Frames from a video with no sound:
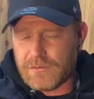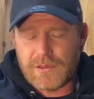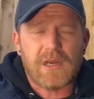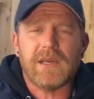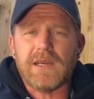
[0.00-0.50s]

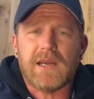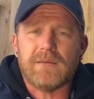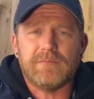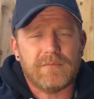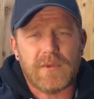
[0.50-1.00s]
clean it
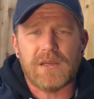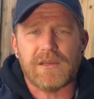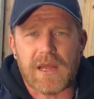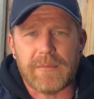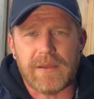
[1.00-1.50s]
up and you
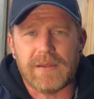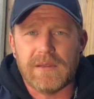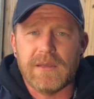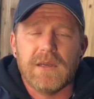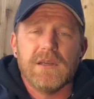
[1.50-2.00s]
dab it.
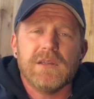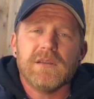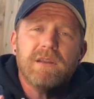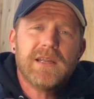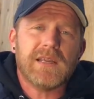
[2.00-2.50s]

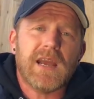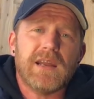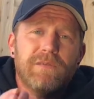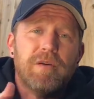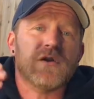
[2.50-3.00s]
So that's how
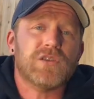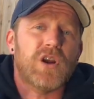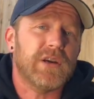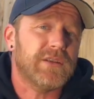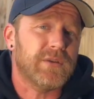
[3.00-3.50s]
they first
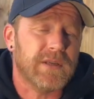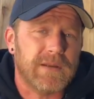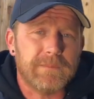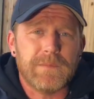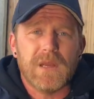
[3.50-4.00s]
started doing it.
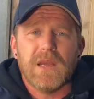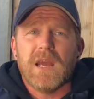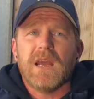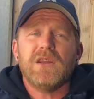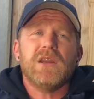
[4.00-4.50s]

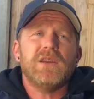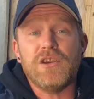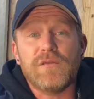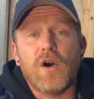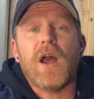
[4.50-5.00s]
And then
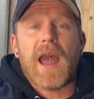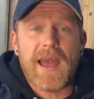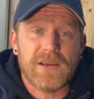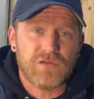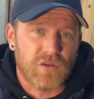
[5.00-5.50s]
you've got
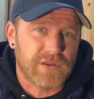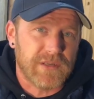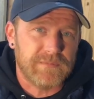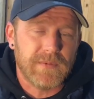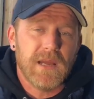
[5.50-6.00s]
hash
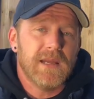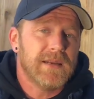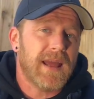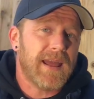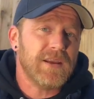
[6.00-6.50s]
rosin.
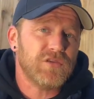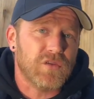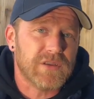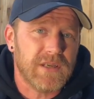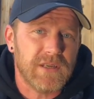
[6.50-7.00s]
Now hash
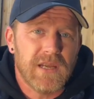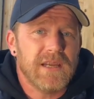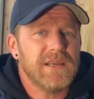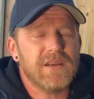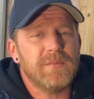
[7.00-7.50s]
rosin,
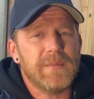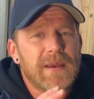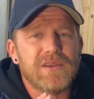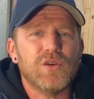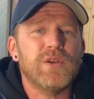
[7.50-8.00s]
it can be
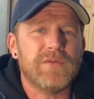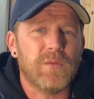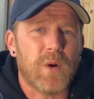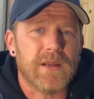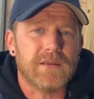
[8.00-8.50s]
made two different
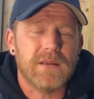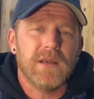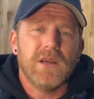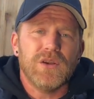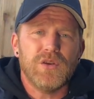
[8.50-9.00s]
ways.
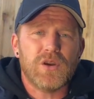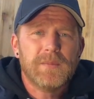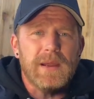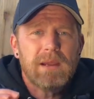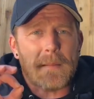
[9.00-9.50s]
You can
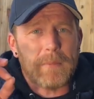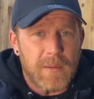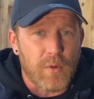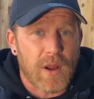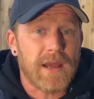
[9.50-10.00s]
make
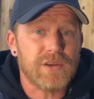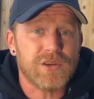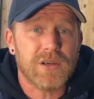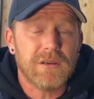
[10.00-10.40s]
bubble hash,